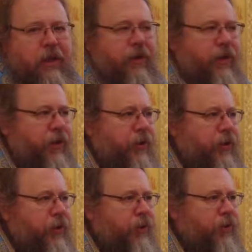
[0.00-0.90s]
That the
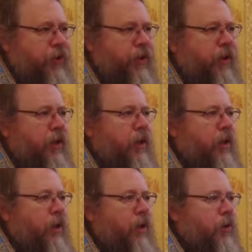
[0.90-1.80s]
Jews
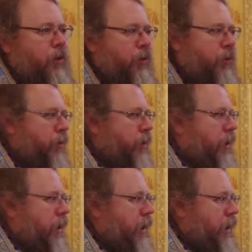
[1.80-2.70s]
who
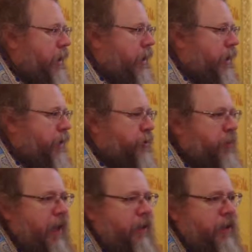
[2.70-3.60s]

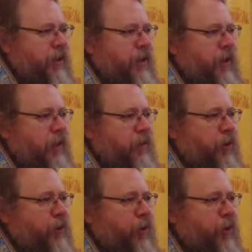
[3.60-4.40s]
expected to